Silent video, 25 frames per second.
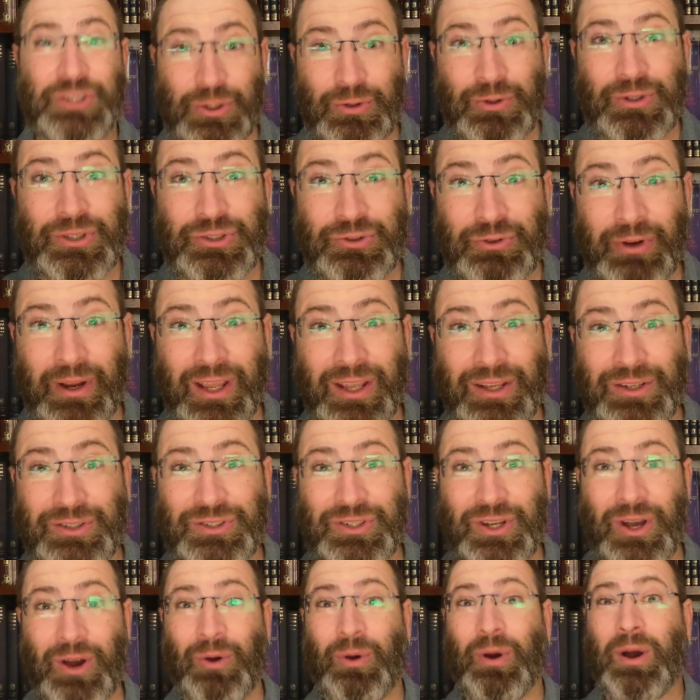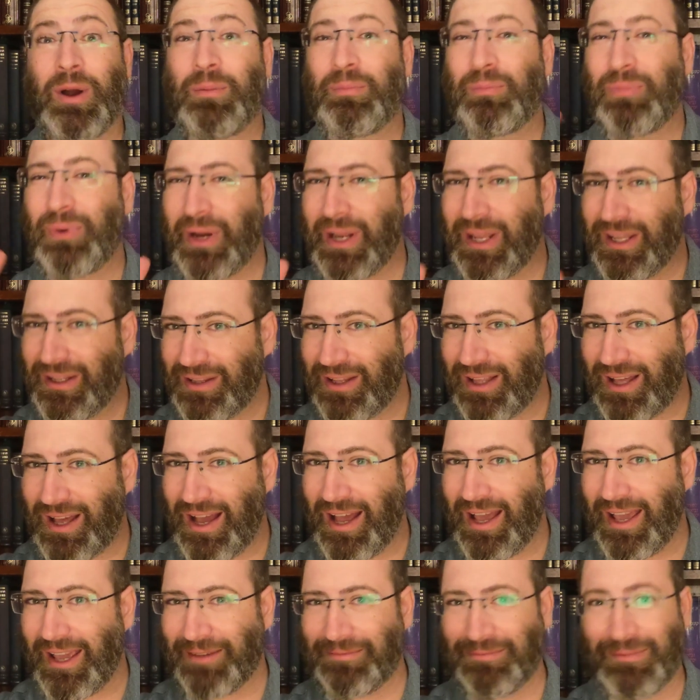Jewish Drinking Show, bringing
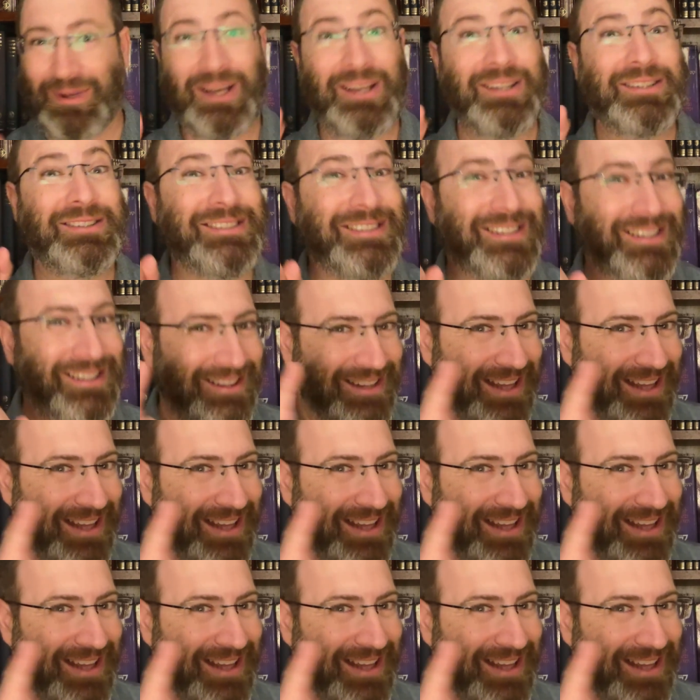L'Chaim to